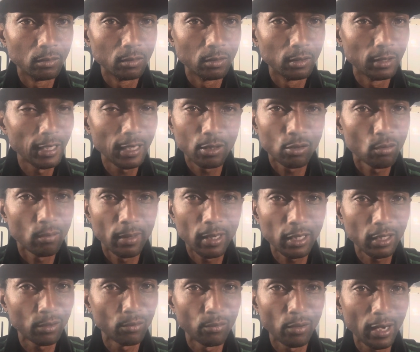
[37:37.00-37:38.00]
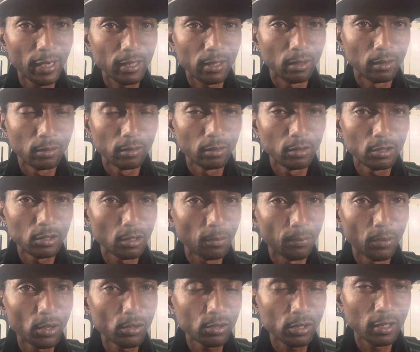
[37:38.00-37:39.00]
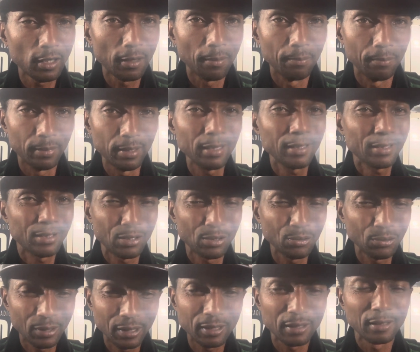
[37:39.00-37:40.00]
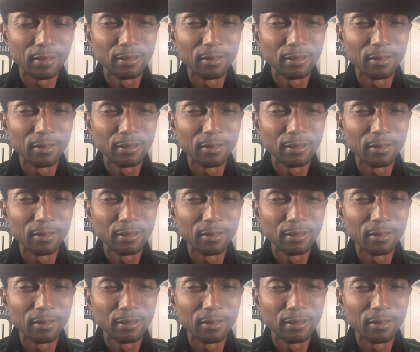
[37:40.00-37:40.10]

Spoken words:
That don't make it right because a person admit to it.